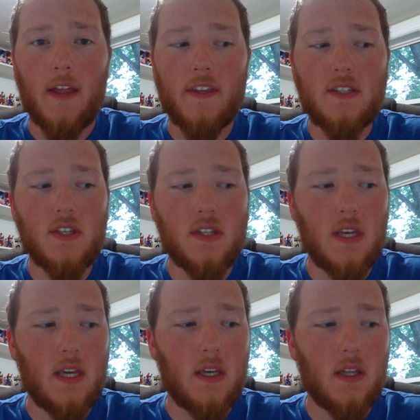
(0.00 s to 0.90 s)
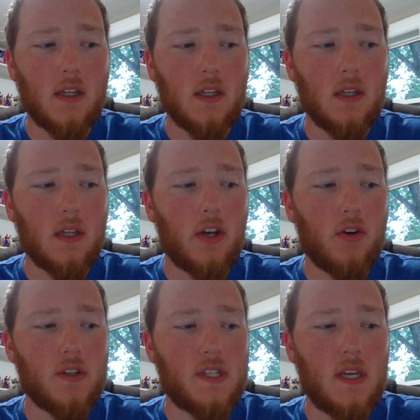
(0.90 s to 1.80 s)
This is the
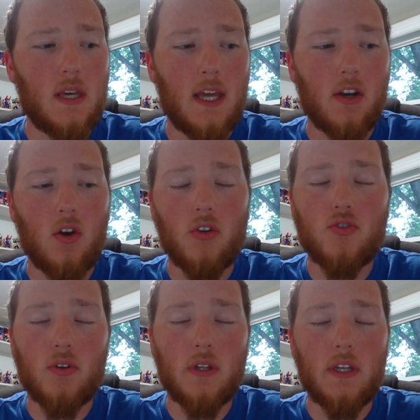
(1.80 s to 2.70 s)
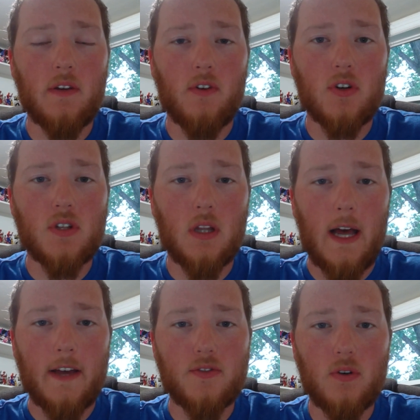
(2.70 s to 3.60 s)
Literacy in Culturally Diverse
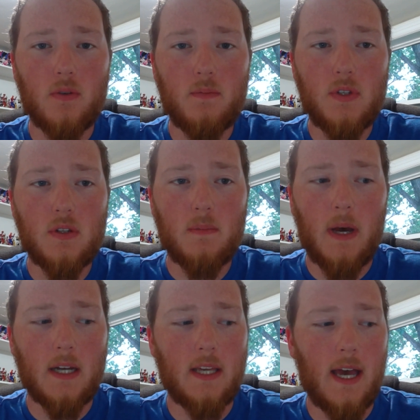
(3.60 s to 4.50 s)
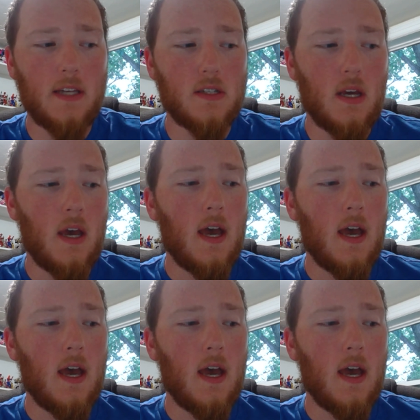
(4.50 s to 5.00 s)
Classrooms podcast.